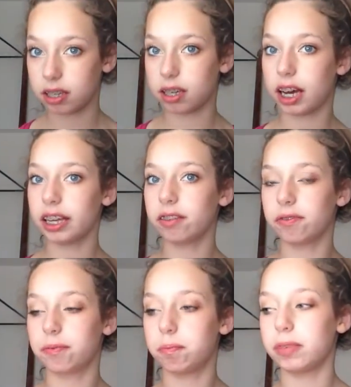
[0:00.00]
kind of,
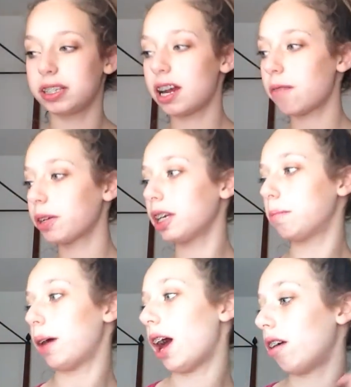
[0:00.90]
it's not really a
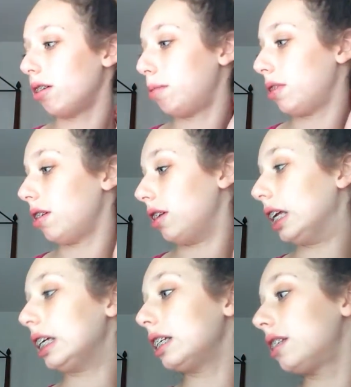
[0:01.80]
palette, but then
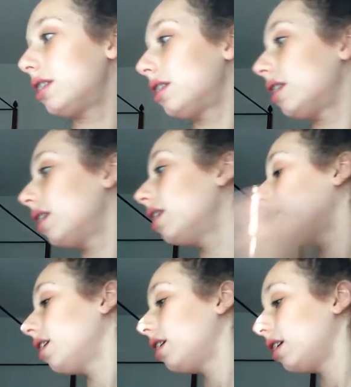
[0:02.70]
it is,
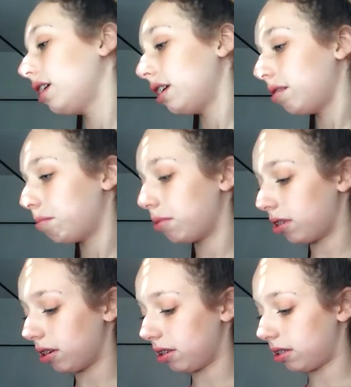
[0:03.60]

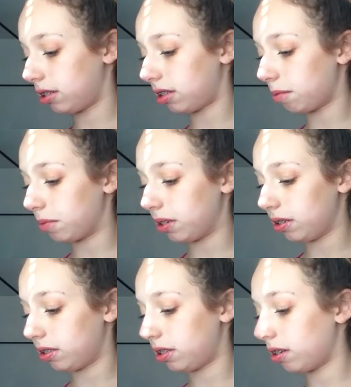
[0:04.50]
but it's something,
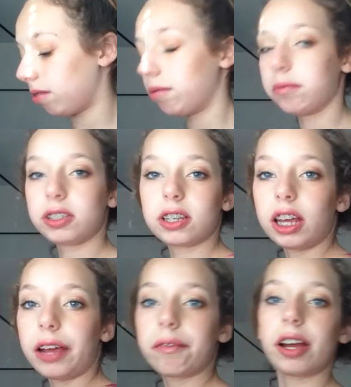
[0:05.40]
so I'm just going
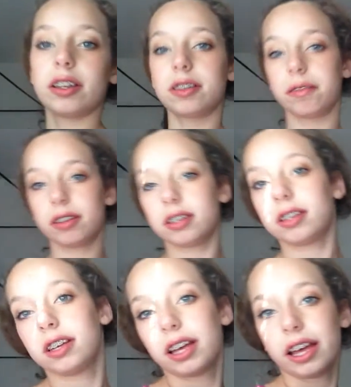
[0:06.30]
to get right to
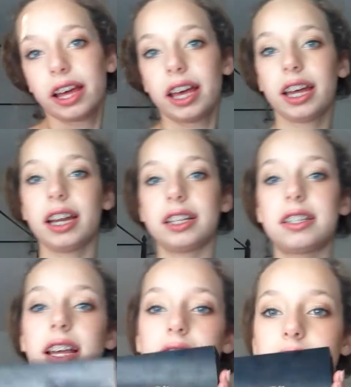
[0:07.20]
it. It is
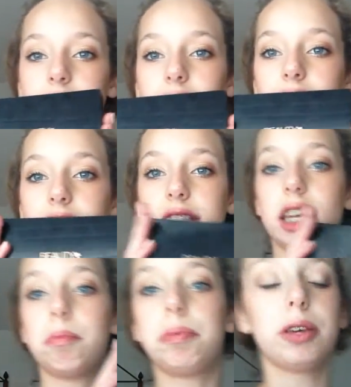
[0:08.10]
this. It is
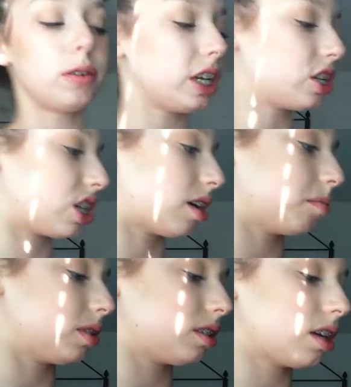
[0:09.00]
the Beauty
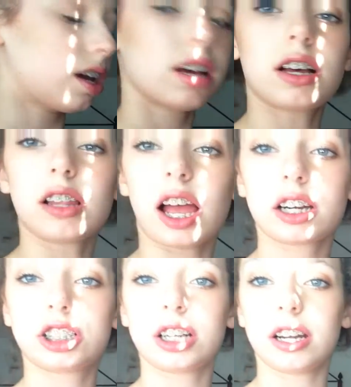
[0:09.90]
Gems
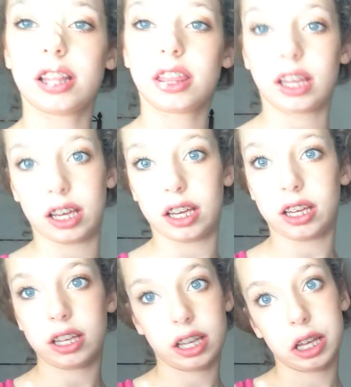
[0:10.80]
collection
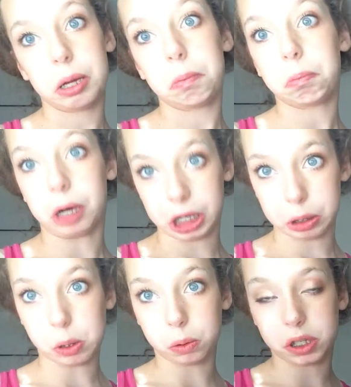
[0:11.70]
thing by
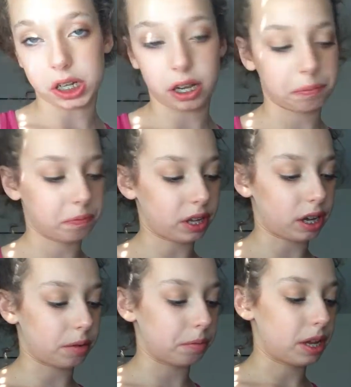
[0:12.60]
Ulta.
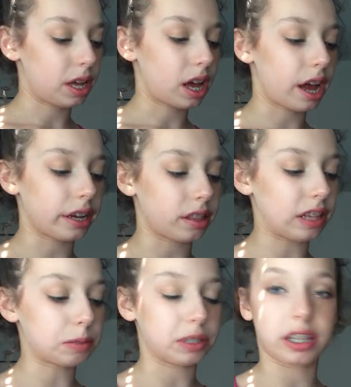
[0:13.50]

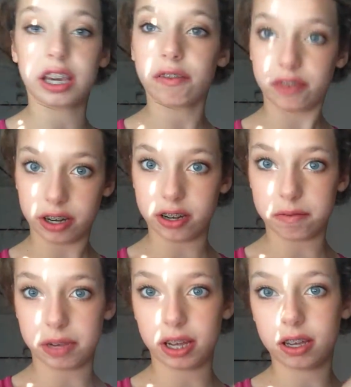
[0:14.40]
This was gifted to
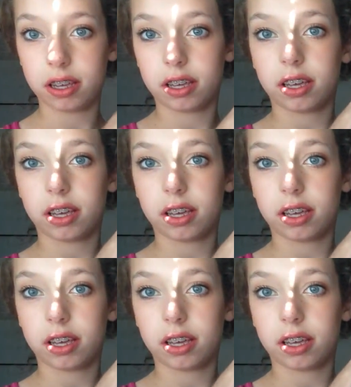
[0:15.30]
me.